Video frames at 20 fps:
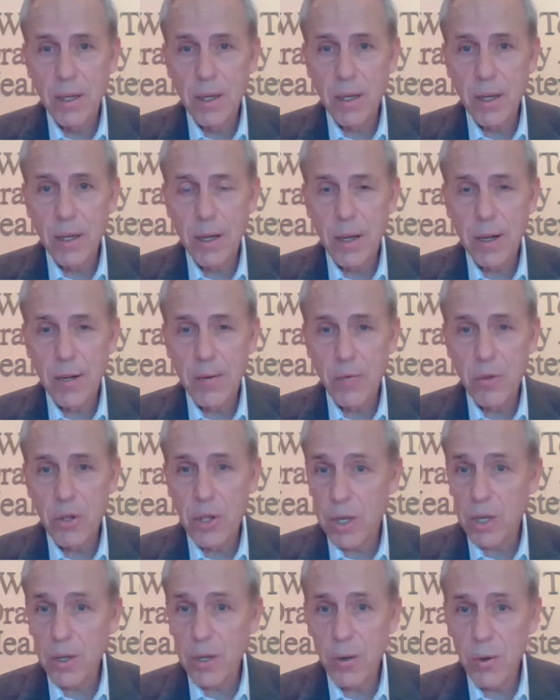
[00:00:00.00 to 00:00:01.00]
the
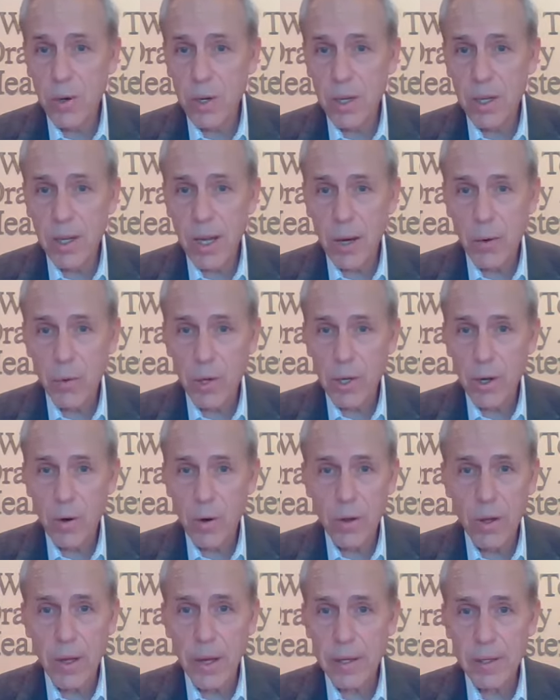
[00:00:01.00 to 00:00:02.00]
acuity that we
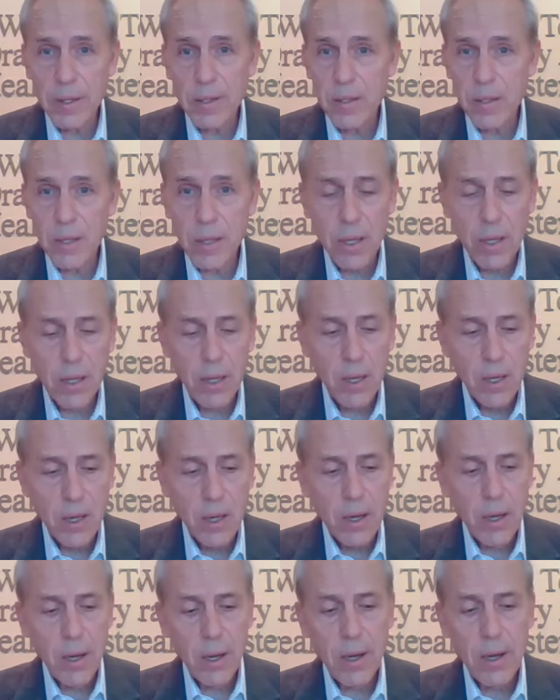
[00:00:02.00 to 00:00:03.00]
don't like to see.
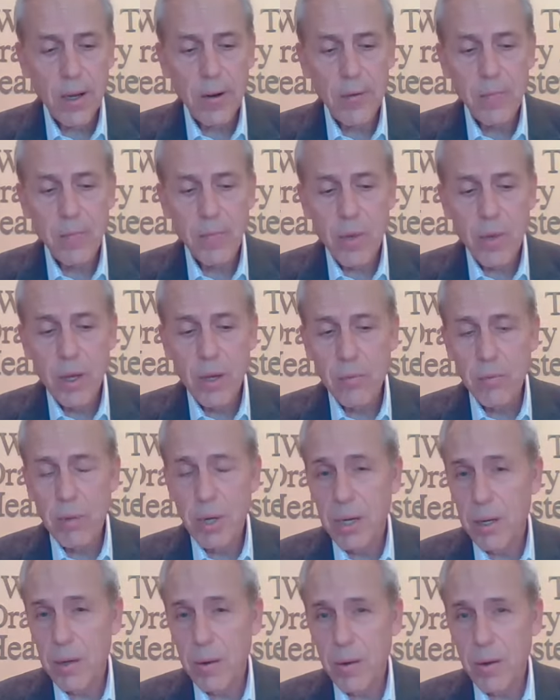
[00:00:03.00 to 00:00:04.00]

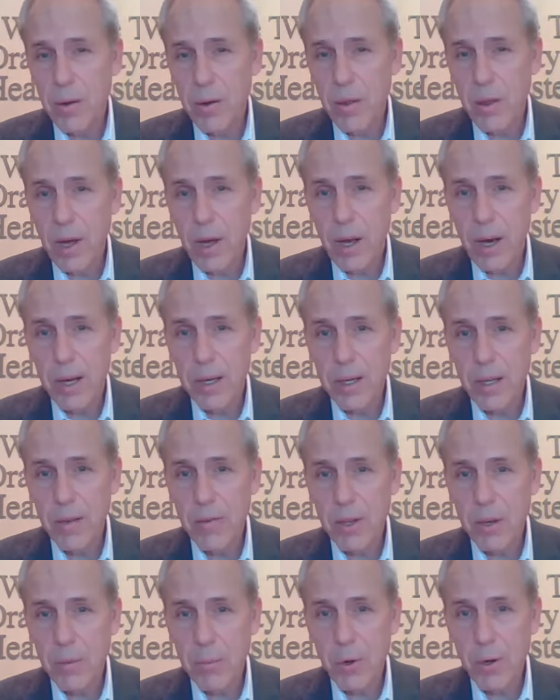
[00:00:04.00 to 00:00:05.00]
But thought I'd give
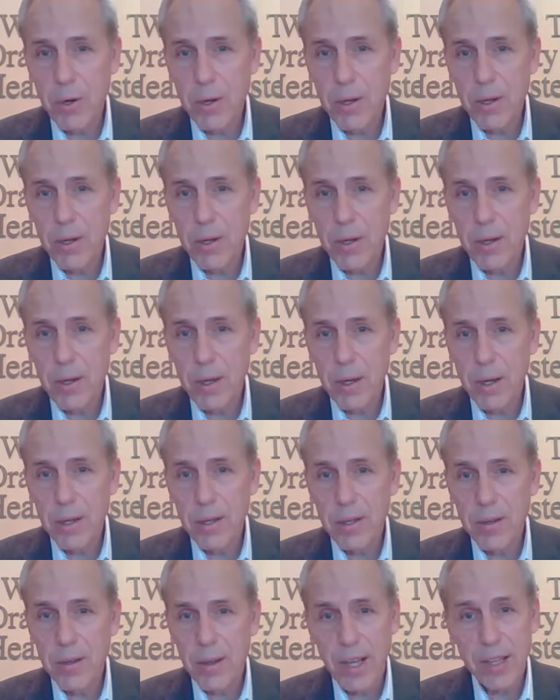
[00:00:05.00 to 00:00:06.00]
you a pretty good,
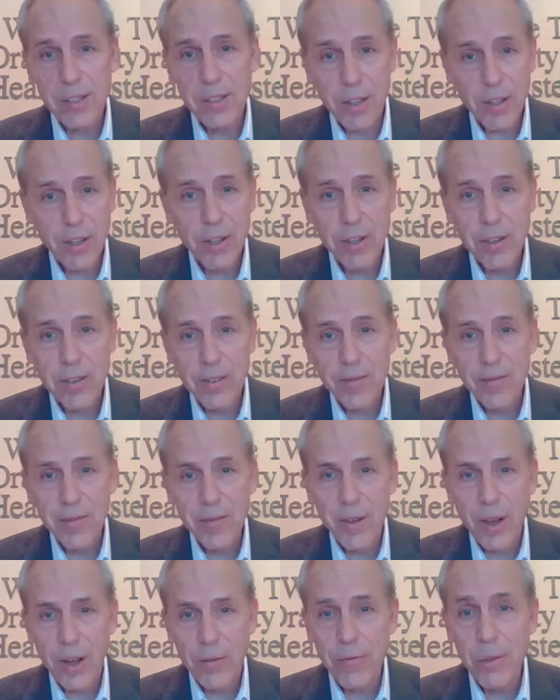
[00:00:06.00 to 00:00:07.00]
that's a
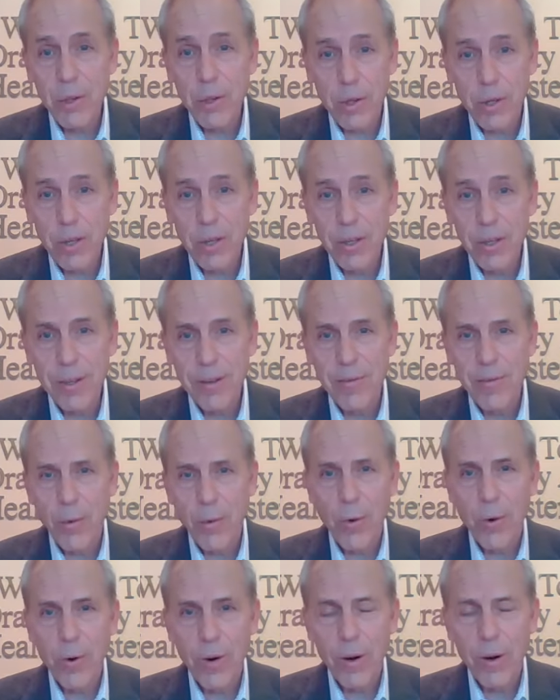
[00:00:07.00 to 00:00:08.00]
feel good
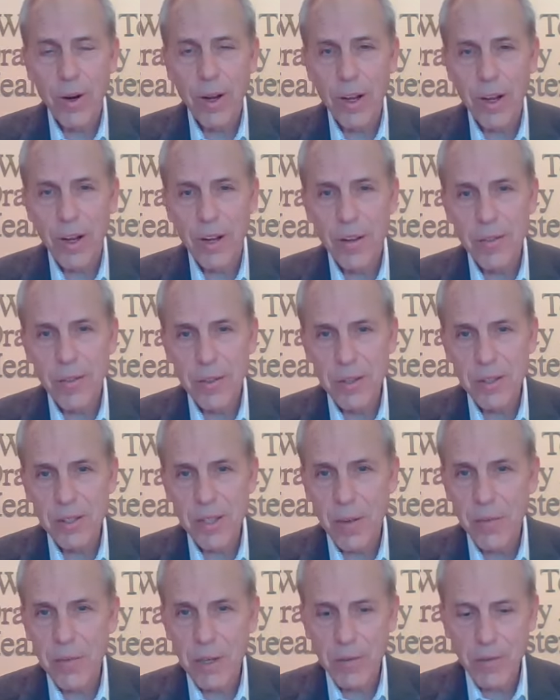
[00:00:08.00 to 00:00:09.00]
for this
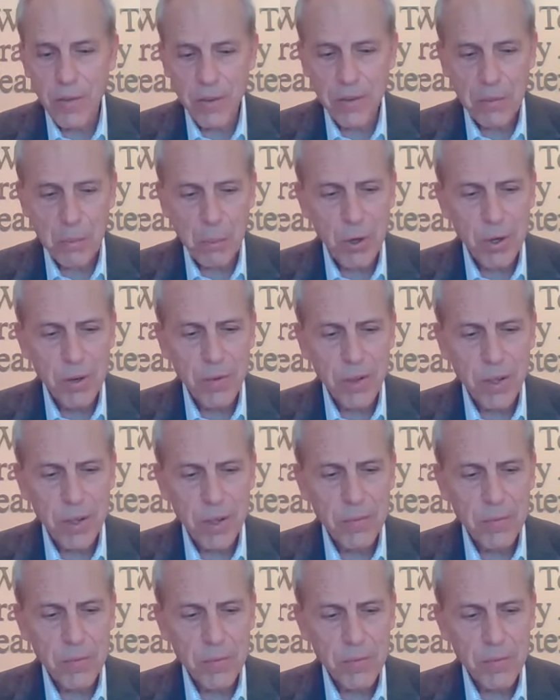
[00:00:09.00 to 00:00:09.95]
75th briefing.